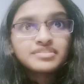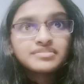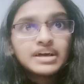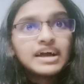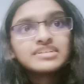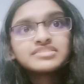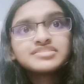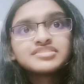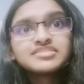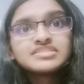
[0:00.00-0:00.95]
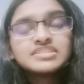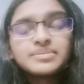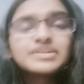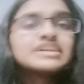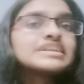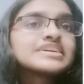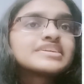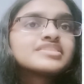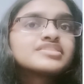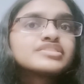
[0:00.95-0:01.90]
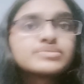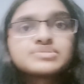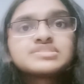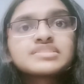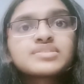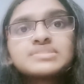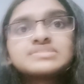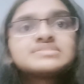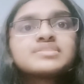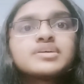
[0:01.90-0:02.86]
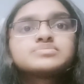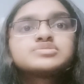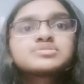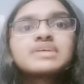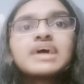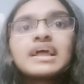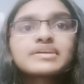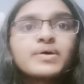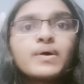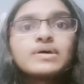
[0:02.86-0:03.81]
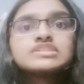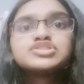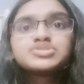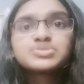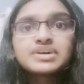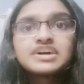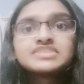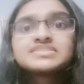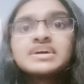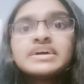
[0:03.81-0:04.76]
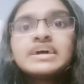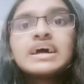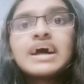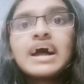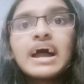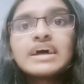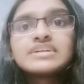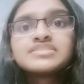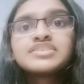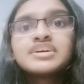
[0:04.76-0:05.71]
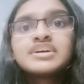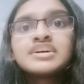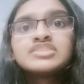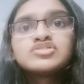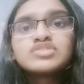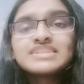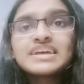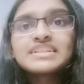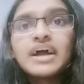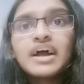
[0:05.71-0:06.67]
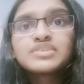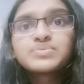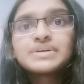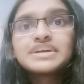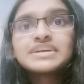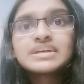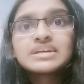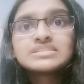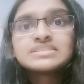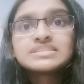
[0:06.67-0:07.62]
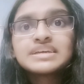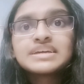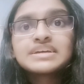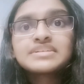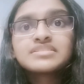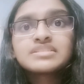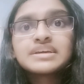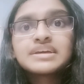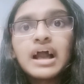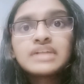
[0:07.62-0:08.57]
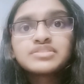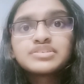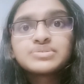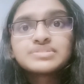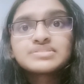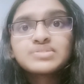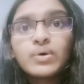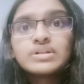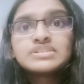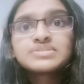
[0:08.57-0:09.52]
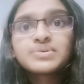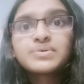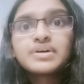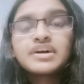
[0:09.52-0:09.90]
and typically used in corn syrup, sugar alcohols, sugars, and just like that we can see the other uses also